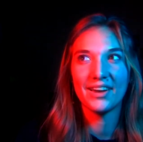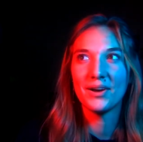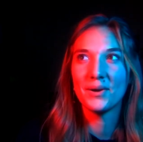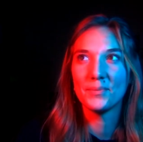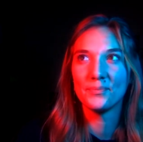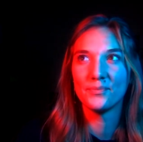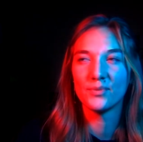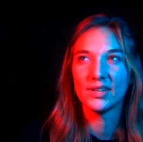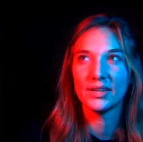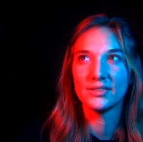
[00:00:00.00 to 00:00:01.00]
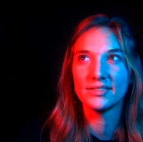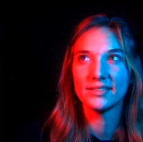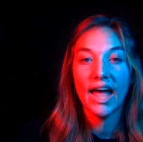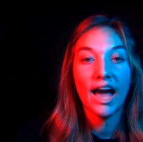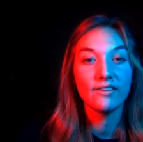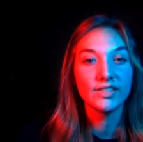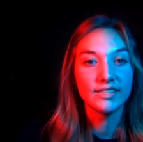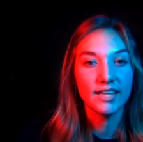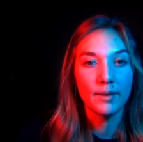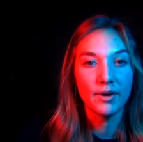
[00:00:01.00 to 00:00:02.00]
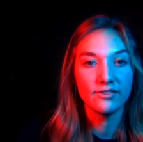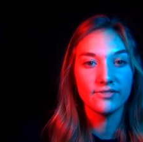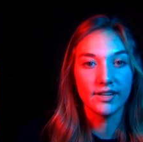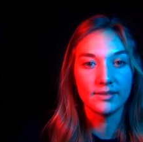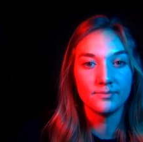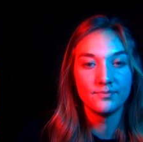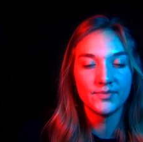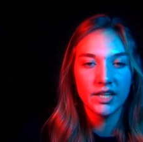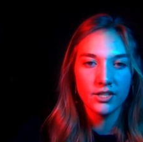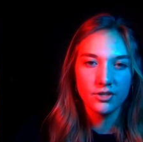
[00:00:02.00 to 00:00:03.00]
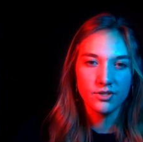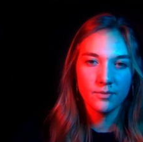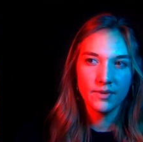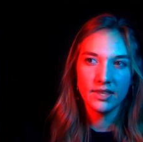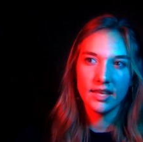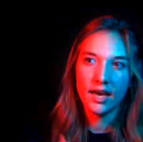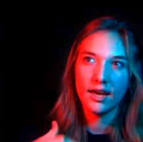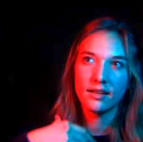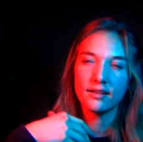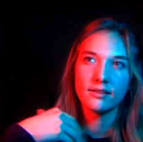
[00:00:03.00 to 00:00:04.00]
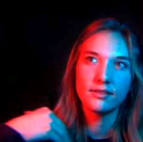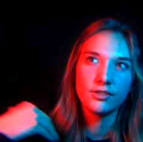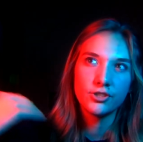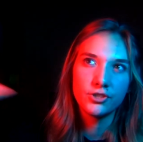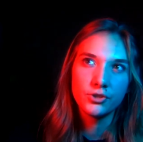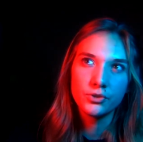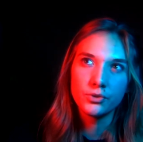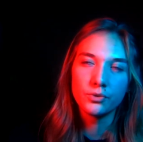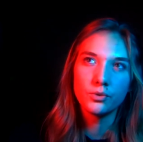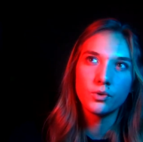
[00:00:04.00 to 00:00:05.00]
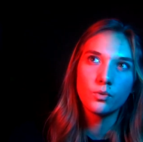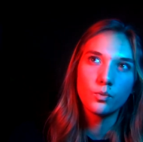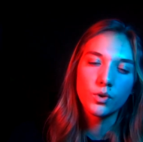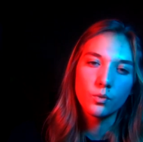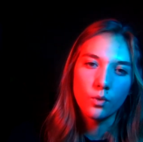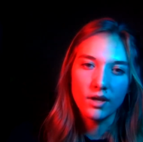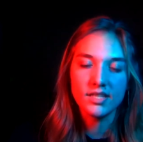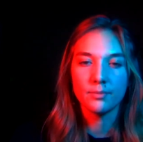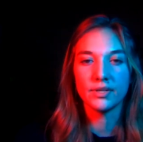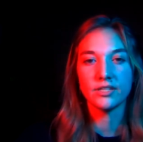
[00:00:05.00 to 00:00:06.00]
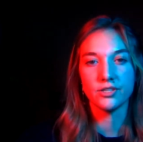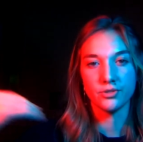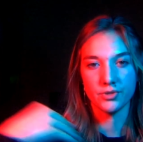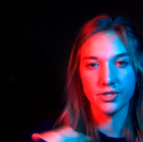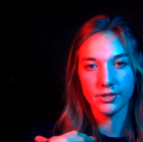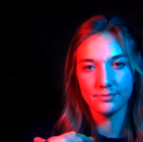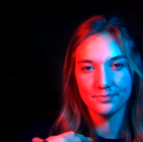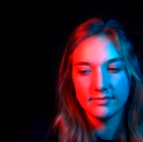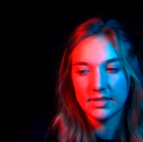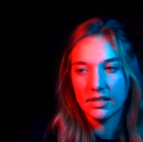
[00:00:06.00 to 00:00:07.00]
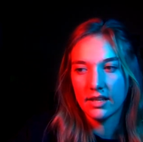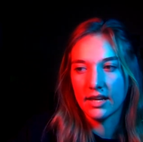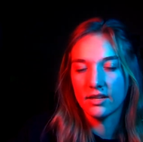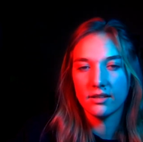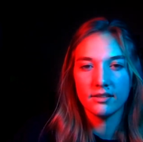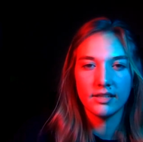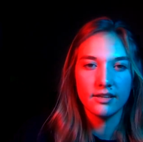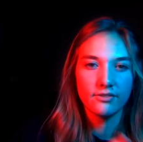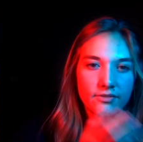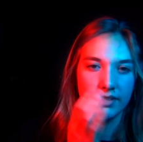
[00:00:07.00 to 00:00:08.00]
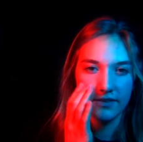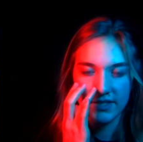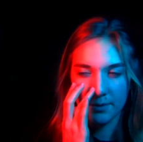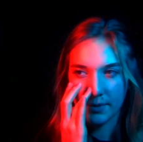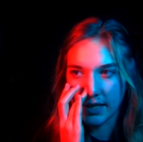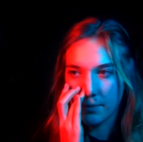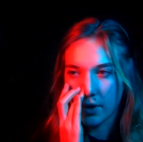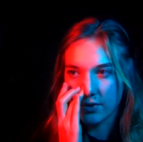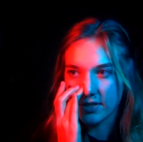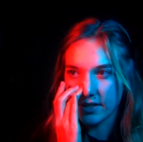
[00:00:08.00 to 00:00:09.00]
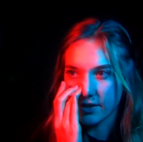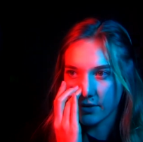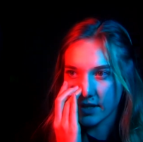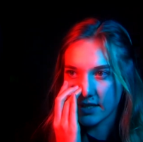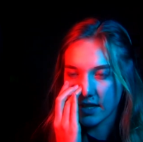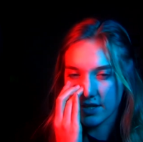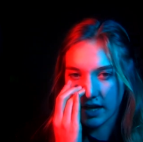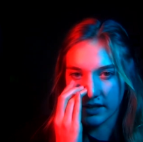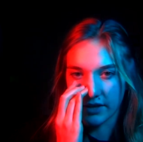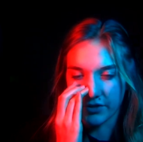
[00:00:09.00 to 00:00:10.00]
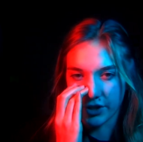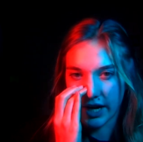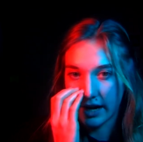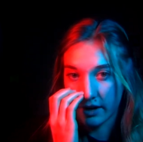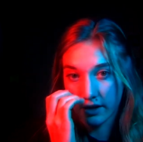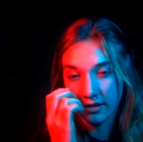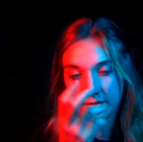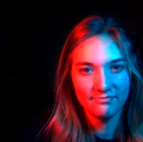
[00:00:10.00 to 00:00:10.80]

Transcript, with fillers: Um, what else? Have a good time, have fun. Do something that you would want somebody to do to you. Like give give somebody a post-it note that says I love your hair.